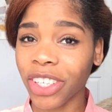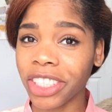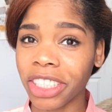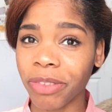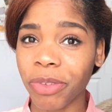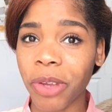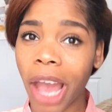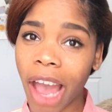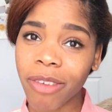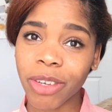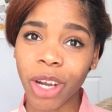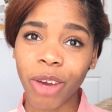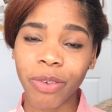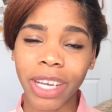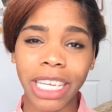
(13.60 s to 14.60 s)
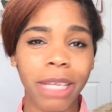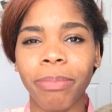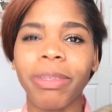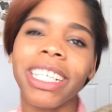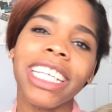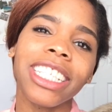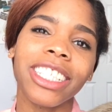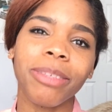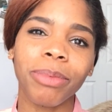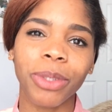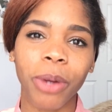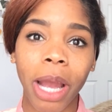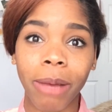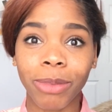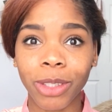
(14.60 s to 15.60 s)
if you haven't already, please
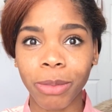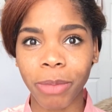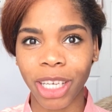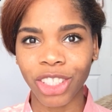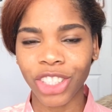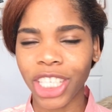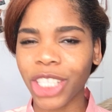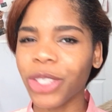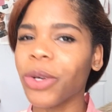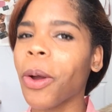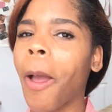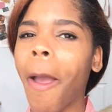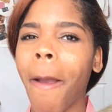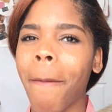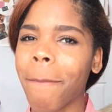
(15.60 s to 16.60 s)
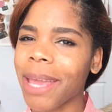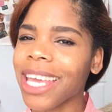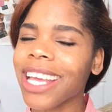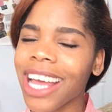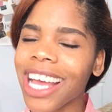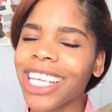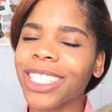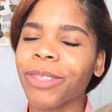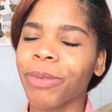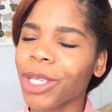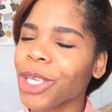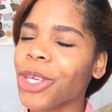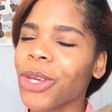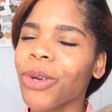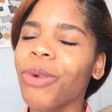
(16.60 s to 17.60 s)
subscribe to my channel because when
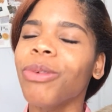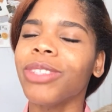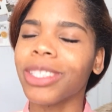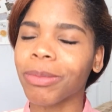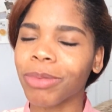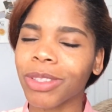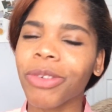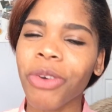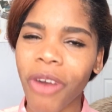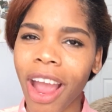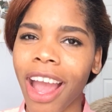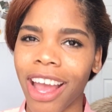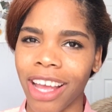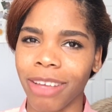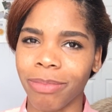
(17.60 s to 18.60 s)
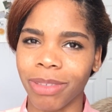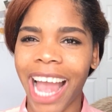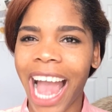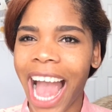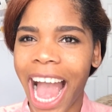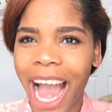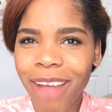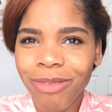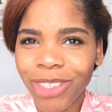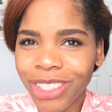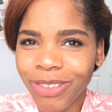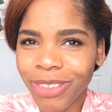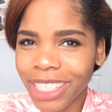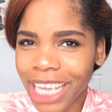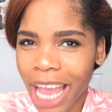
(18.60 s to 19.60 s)
you subscribe, I'm just
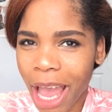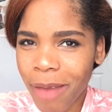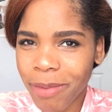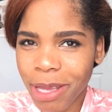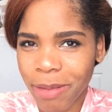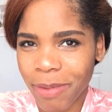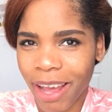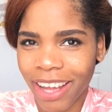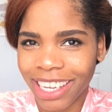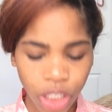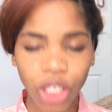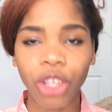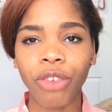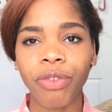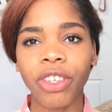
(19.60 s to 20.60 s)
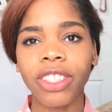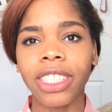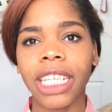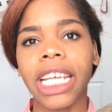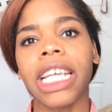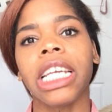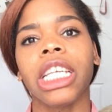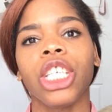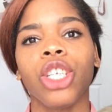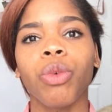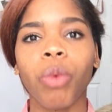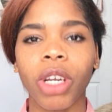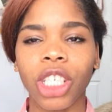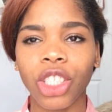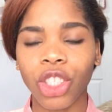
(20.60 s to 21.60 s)
really happy about it. So the first thing you want
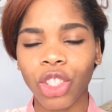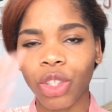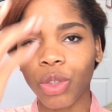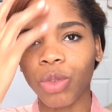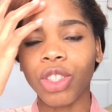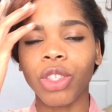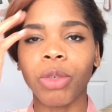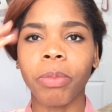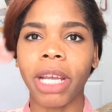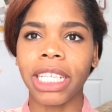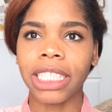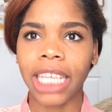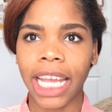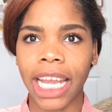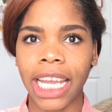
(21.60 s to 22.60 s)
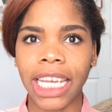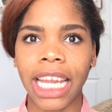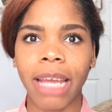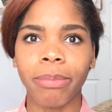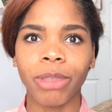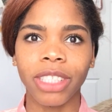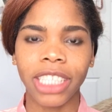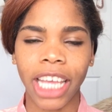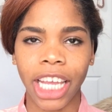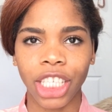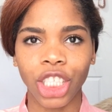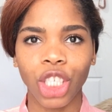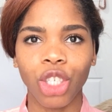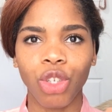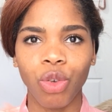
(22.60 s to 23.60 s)
to do to maintain and protect
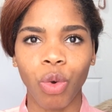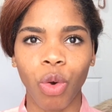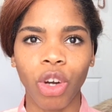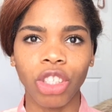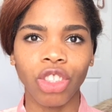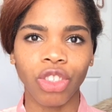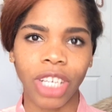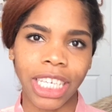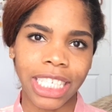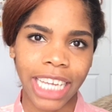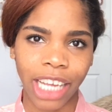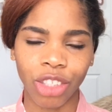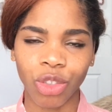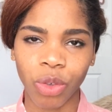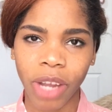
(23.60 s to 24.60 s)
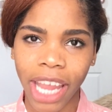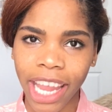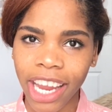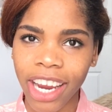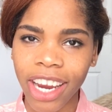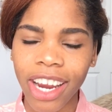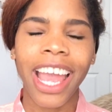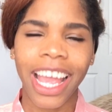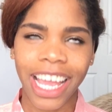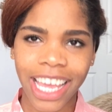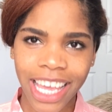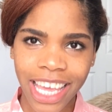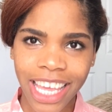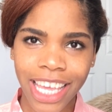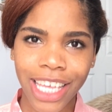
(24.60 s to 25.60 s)
your straightened natural hair
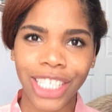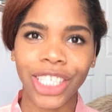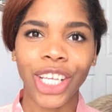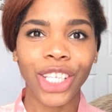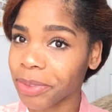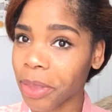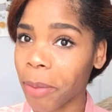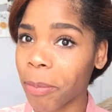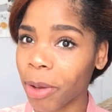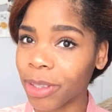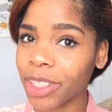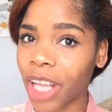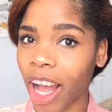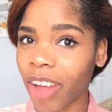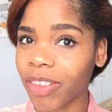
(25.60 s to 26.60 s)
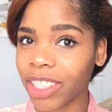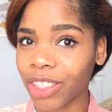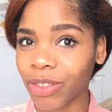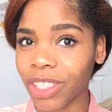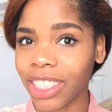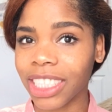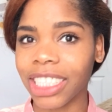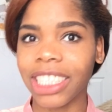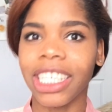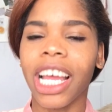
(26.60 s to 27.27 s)
is the most obvious reason.